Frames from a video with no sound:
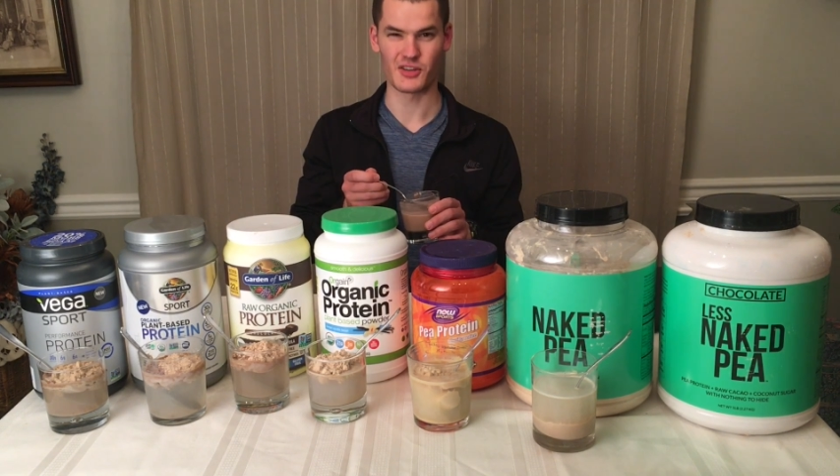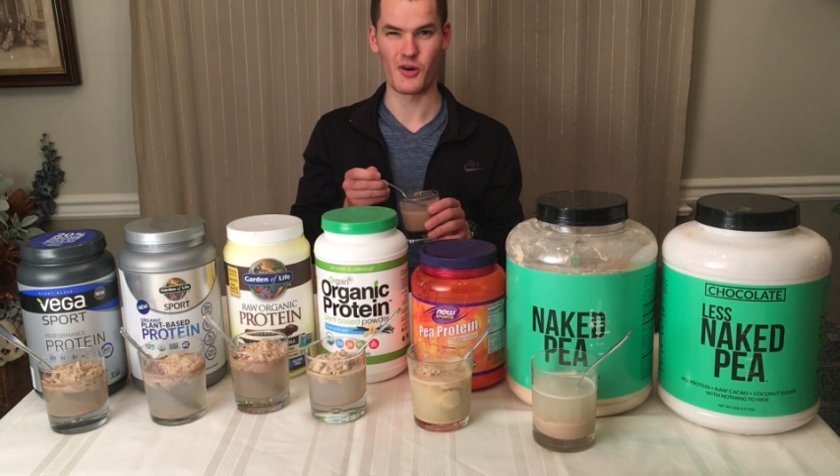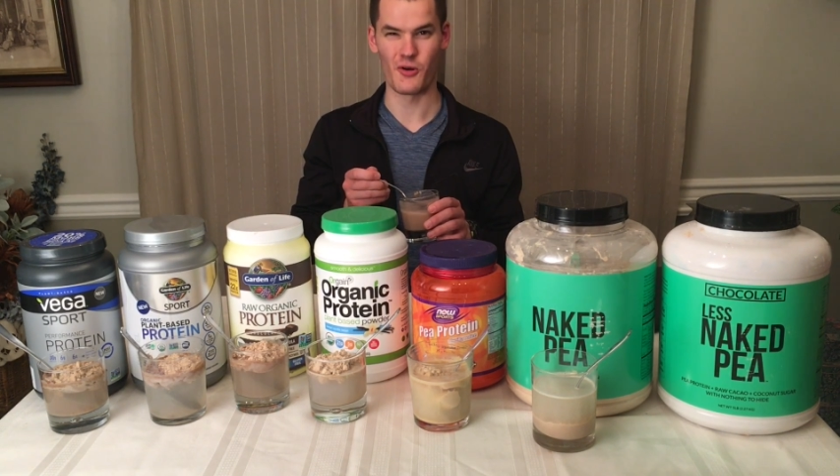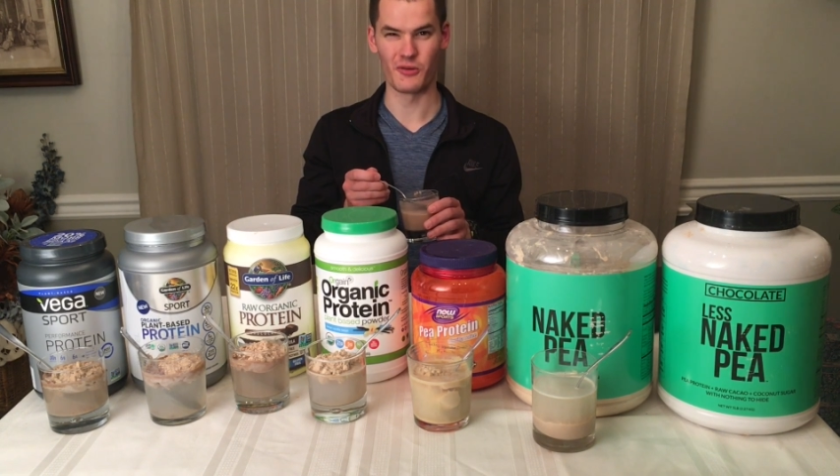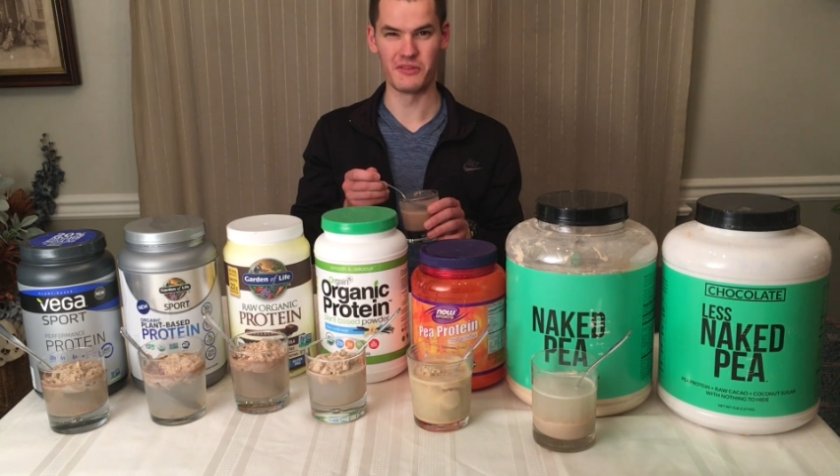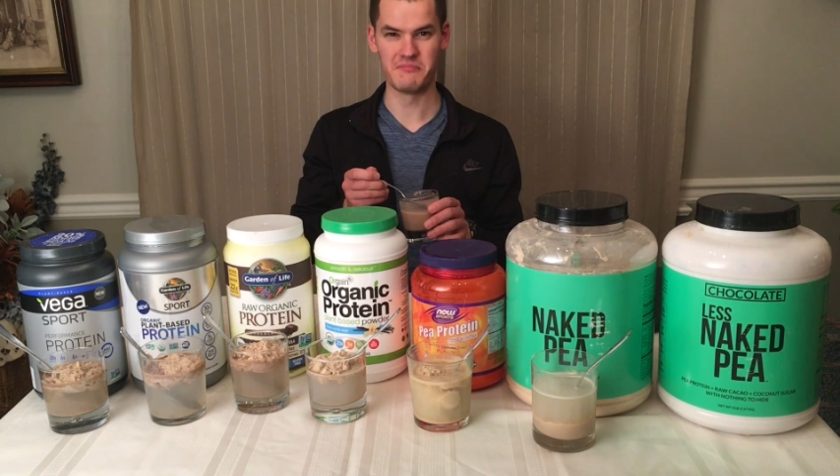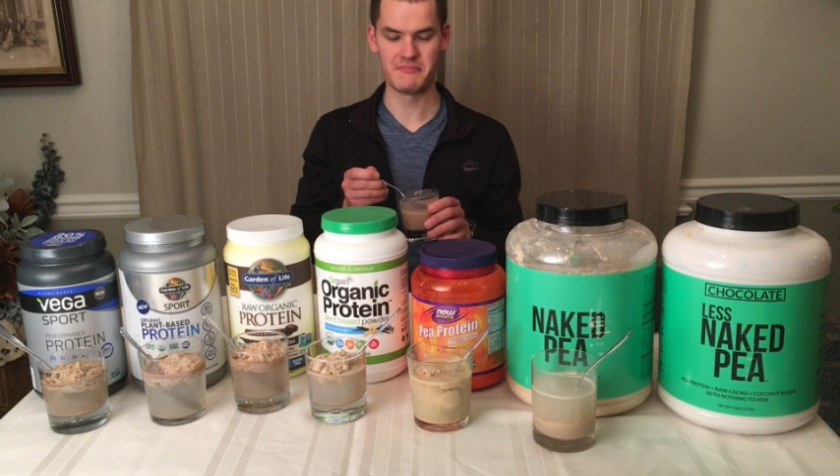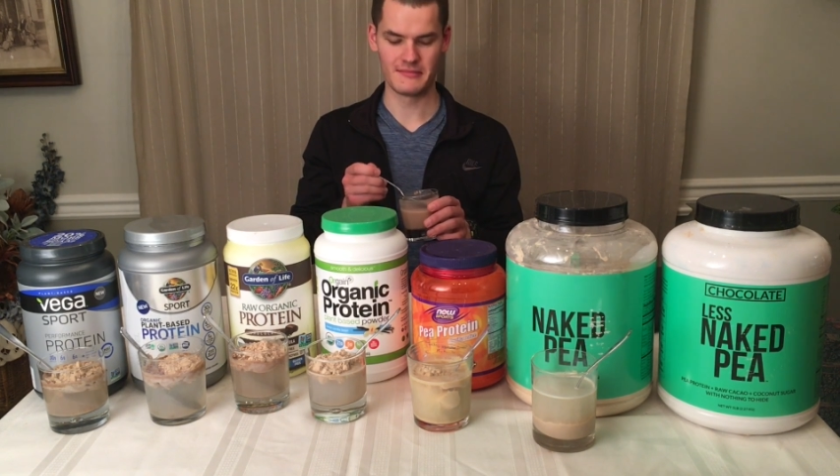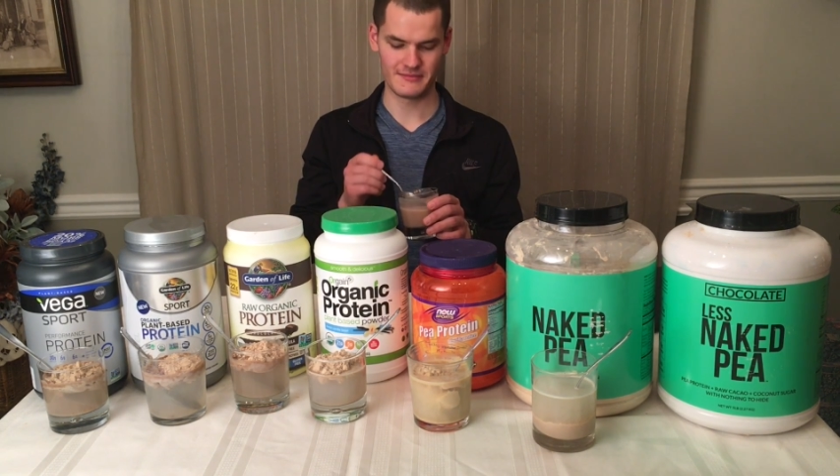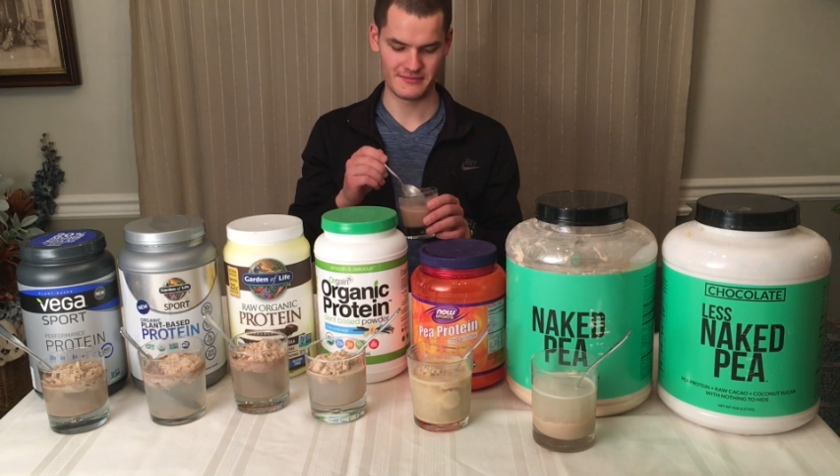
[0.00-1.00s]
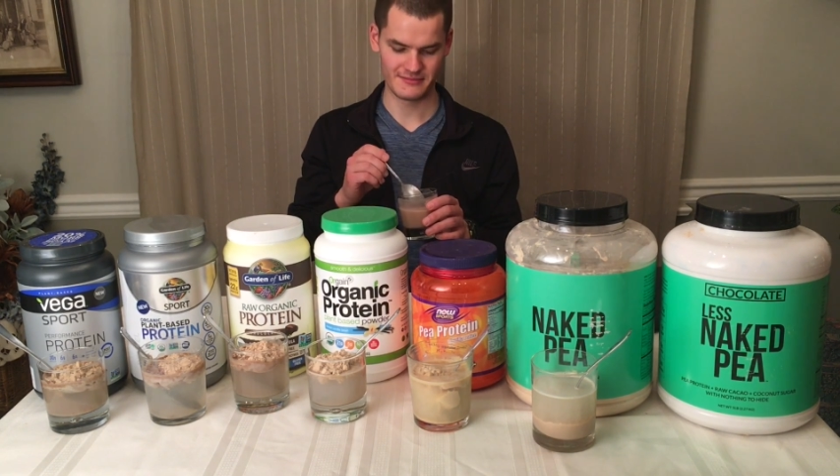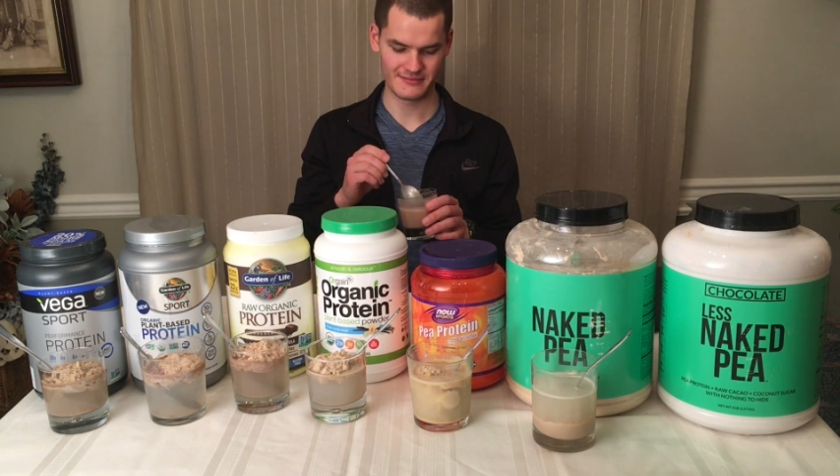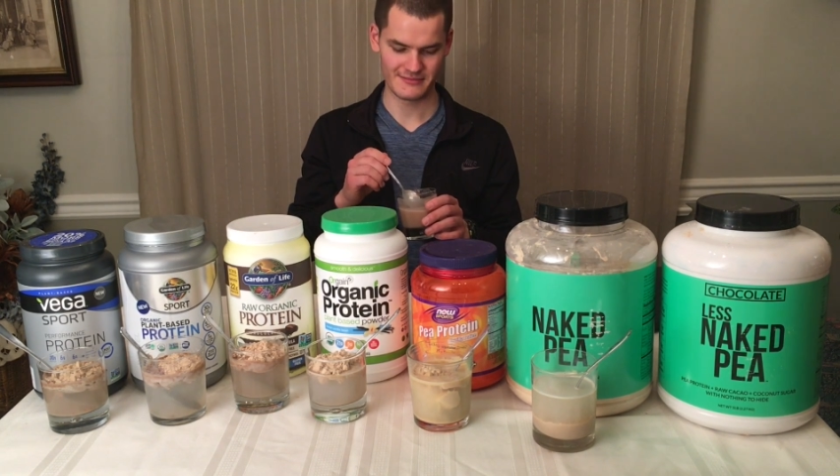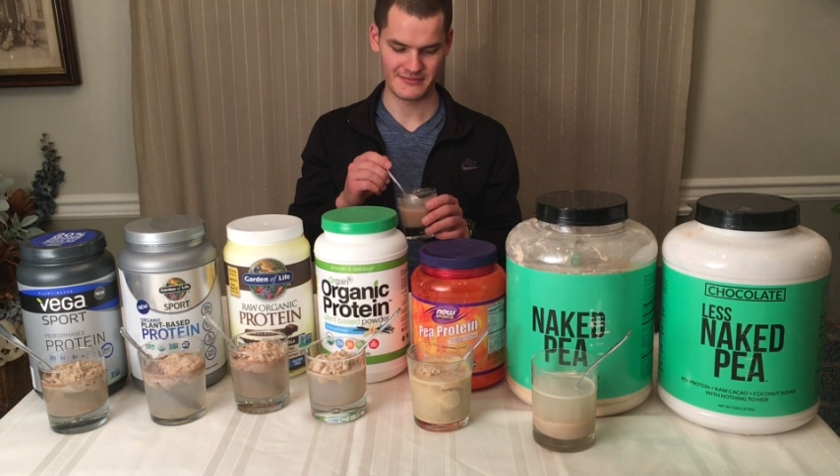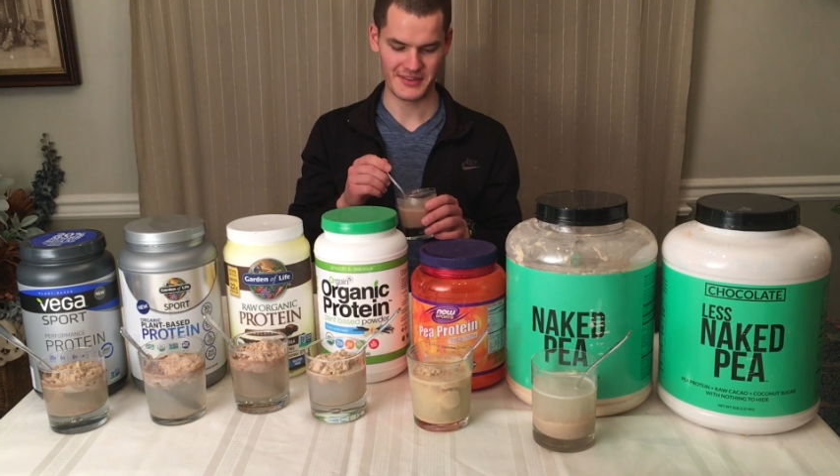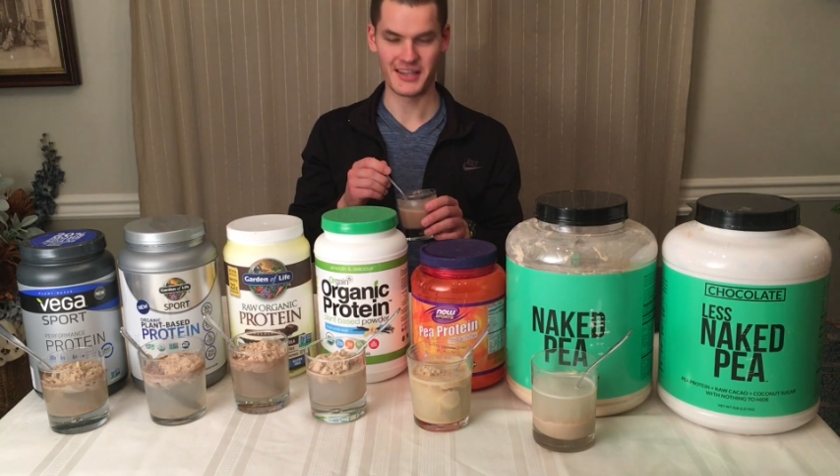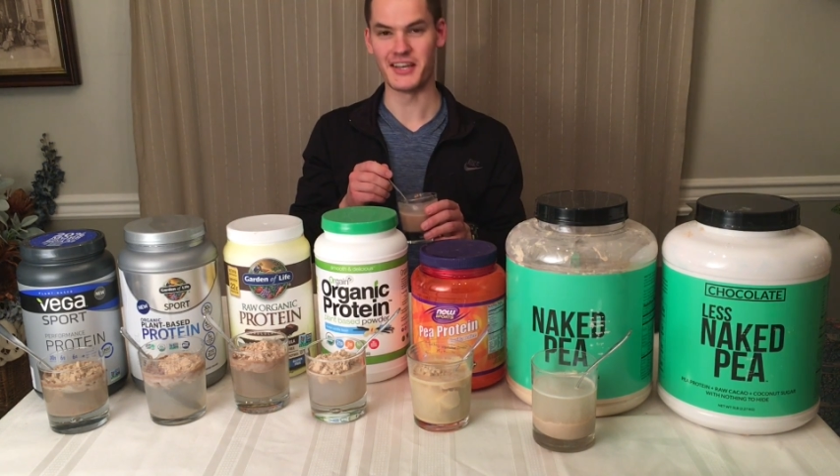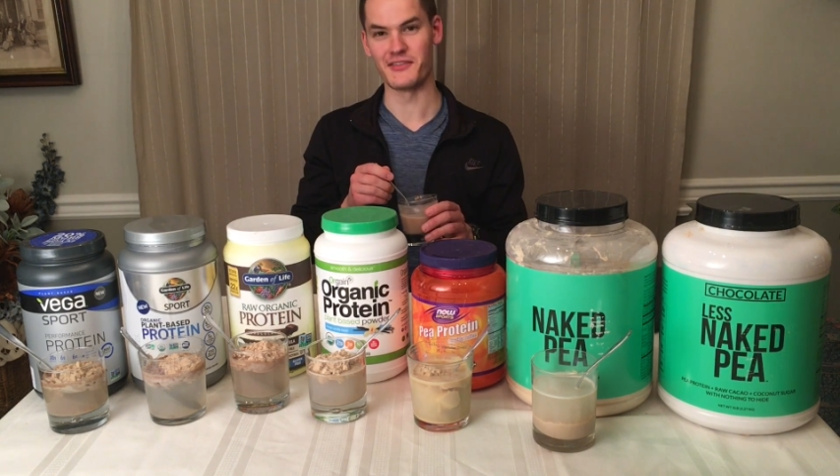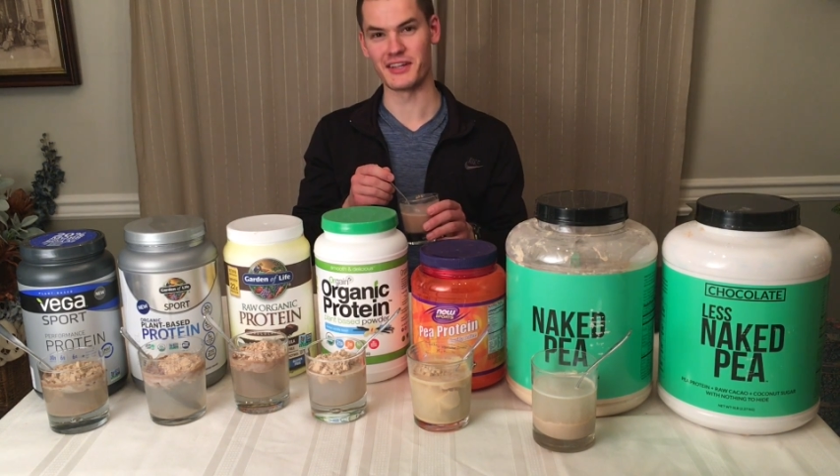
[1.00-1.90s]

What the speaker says: cold. If